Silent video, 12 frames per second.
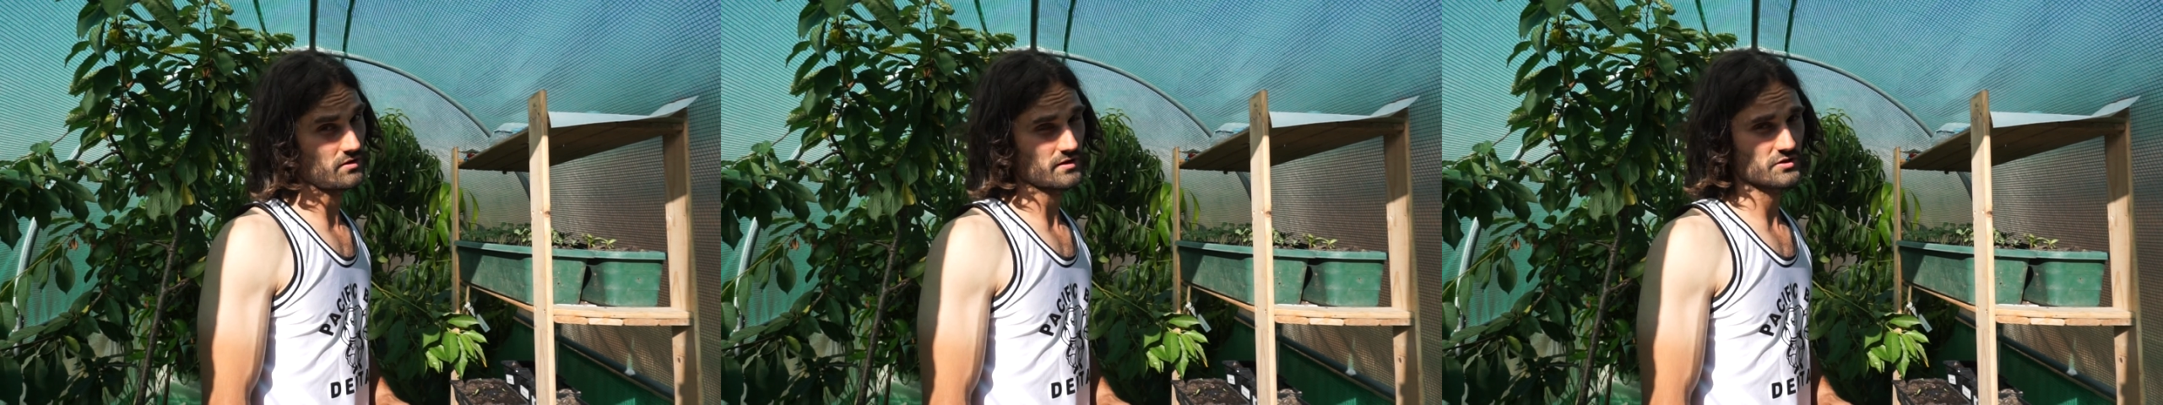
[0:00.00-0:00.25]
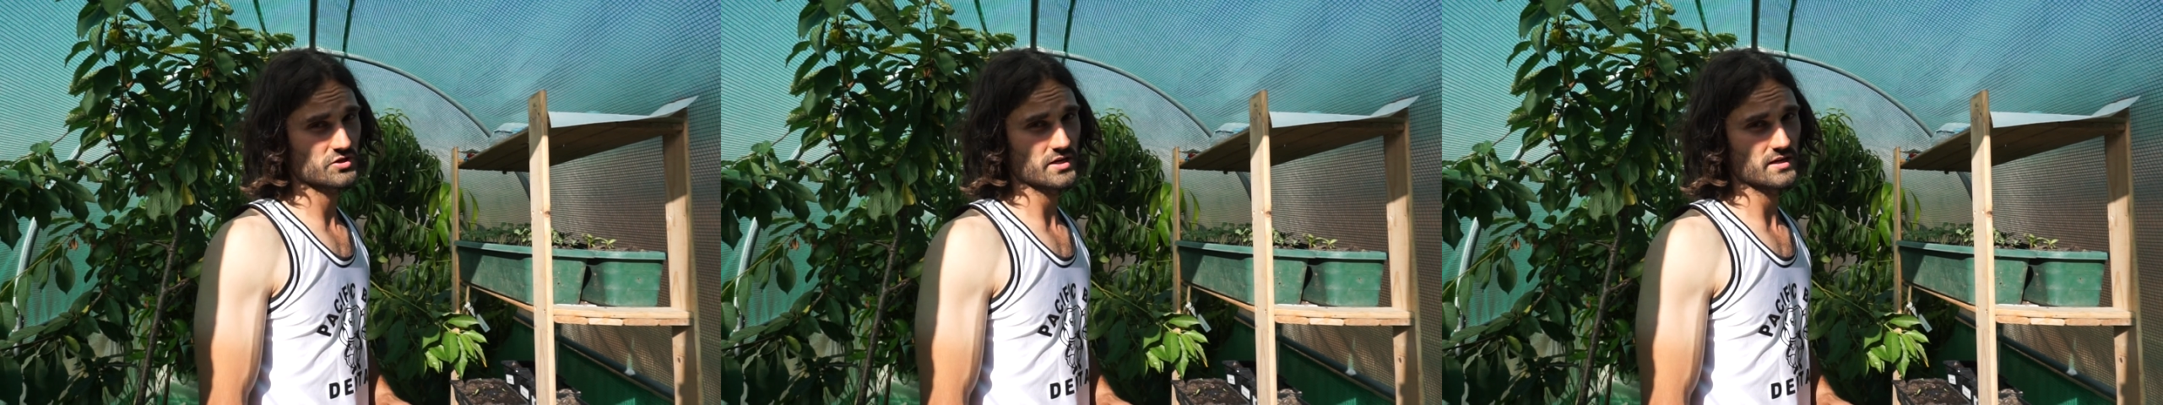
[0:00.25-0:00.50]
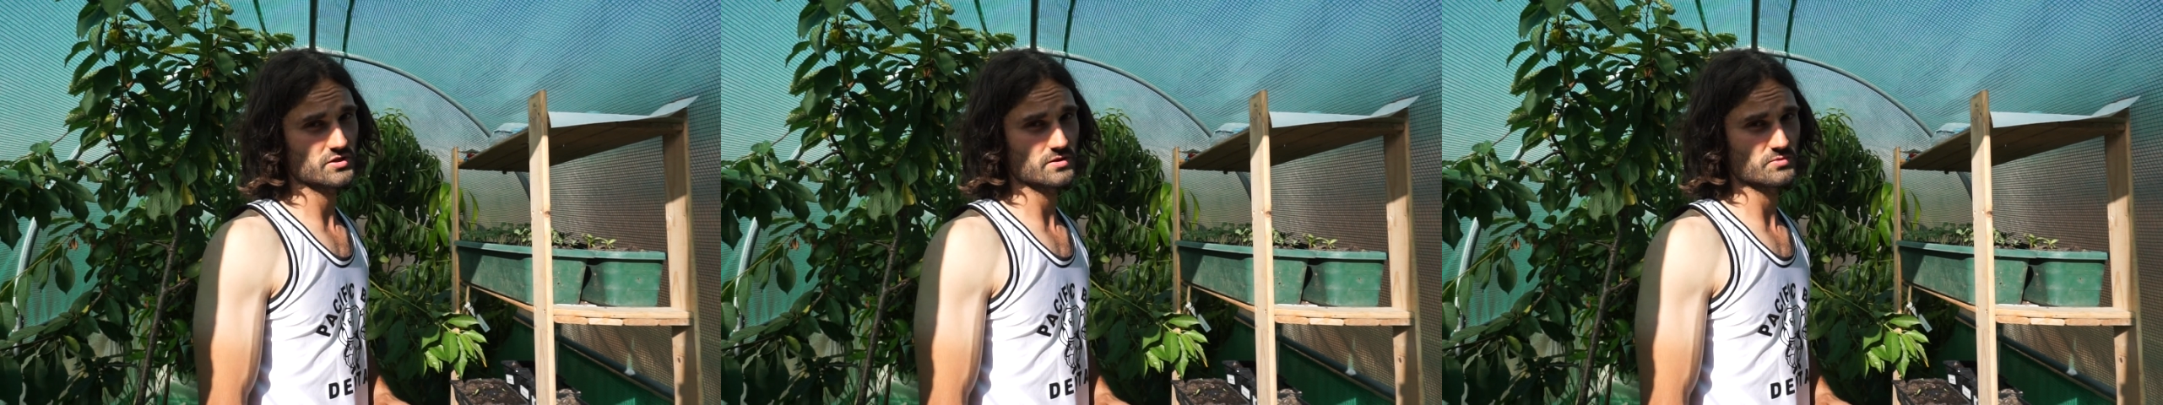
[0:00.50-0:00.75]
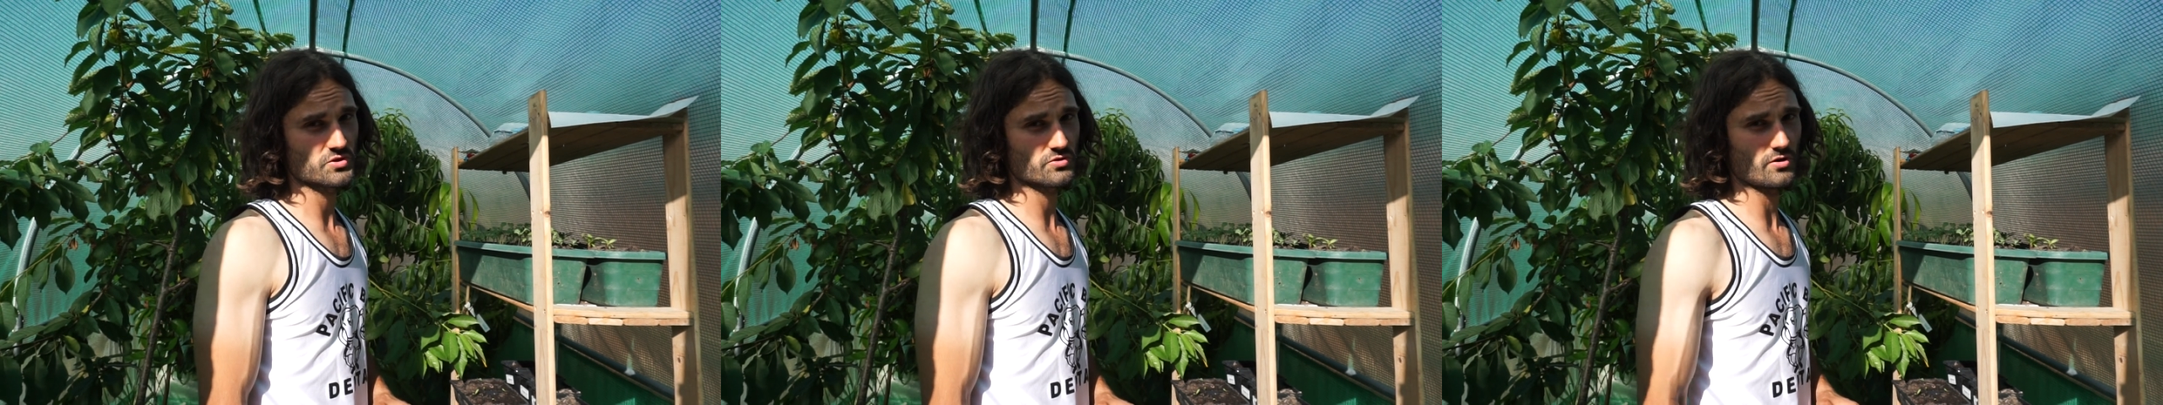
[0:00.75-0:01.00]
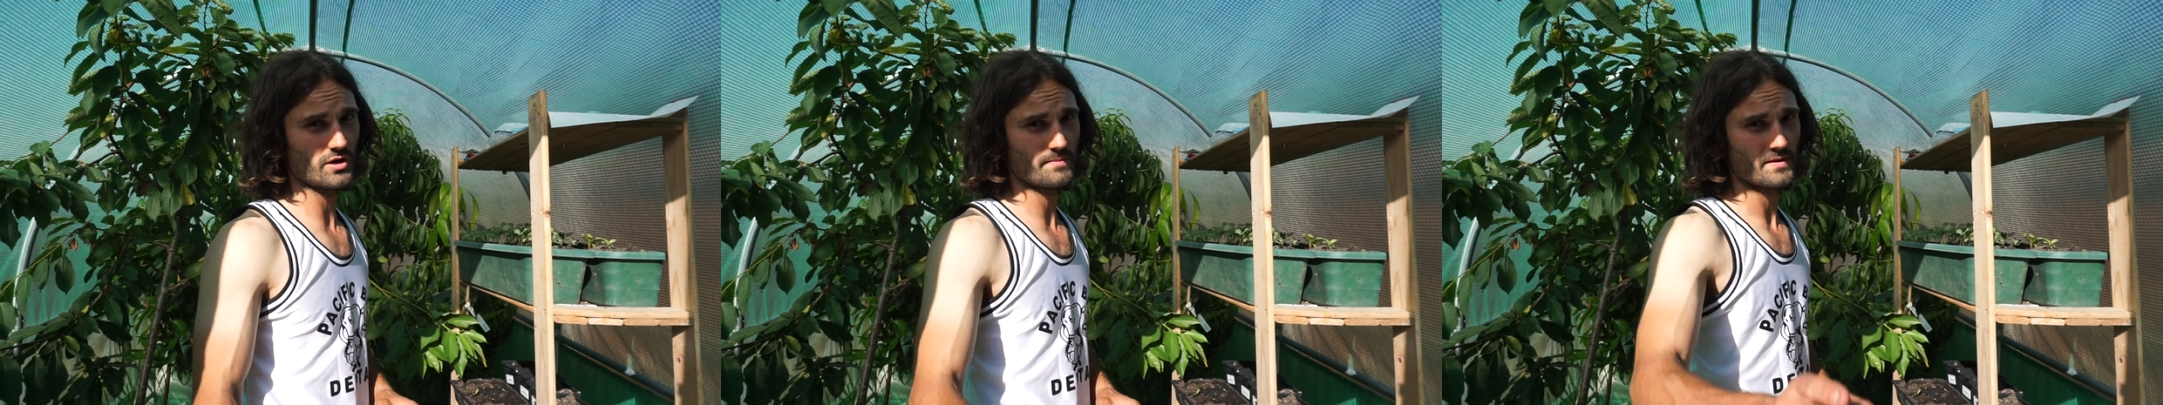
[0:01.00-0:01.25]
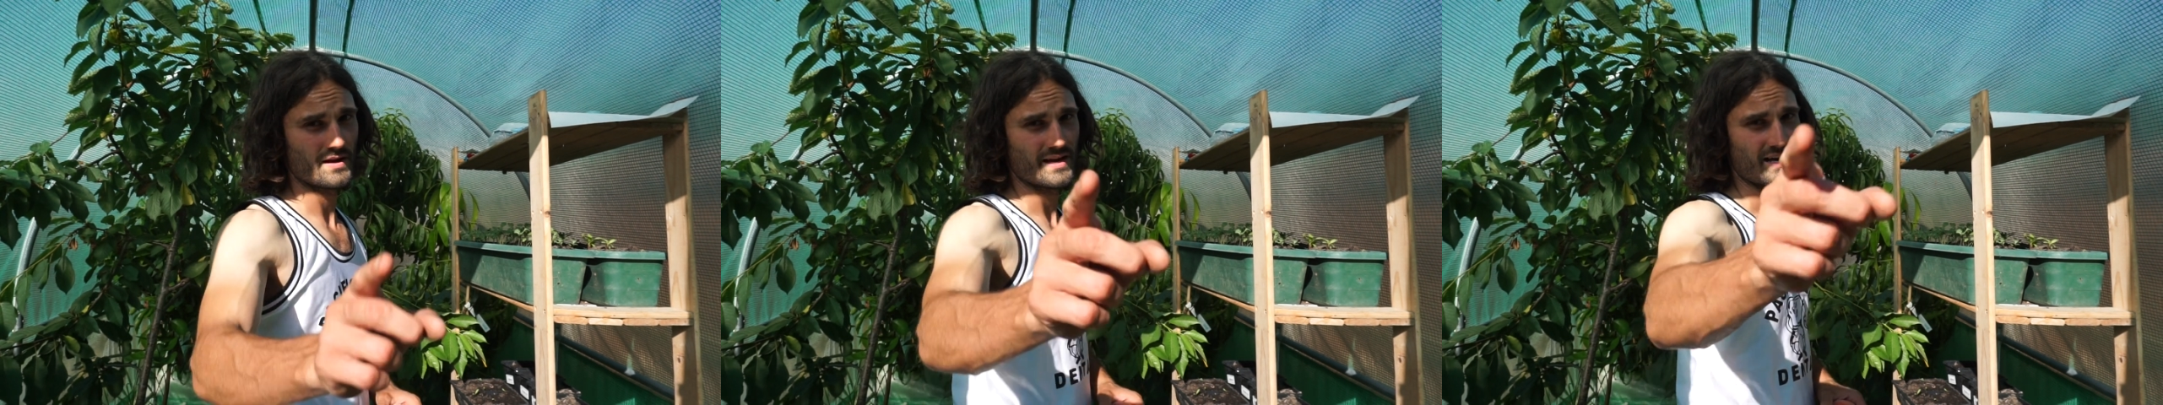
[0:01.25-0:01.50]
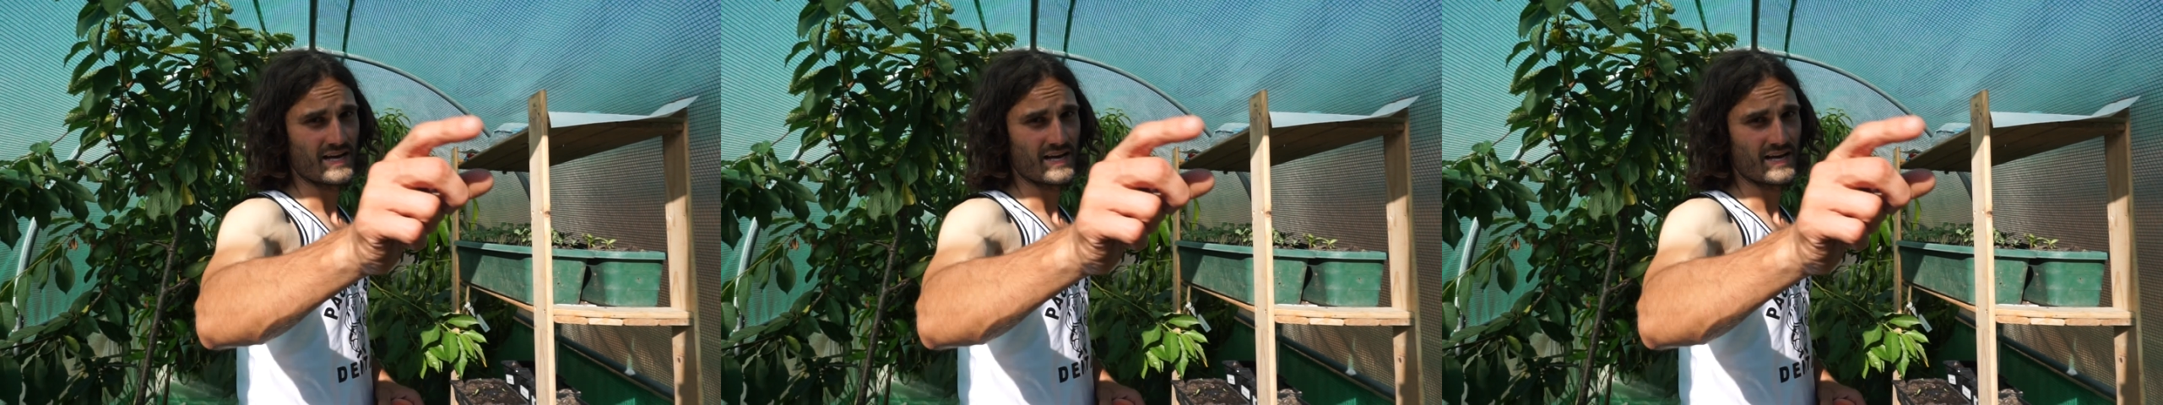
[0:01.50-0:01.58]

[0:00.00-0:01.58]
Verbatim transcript: like, share and subscribe.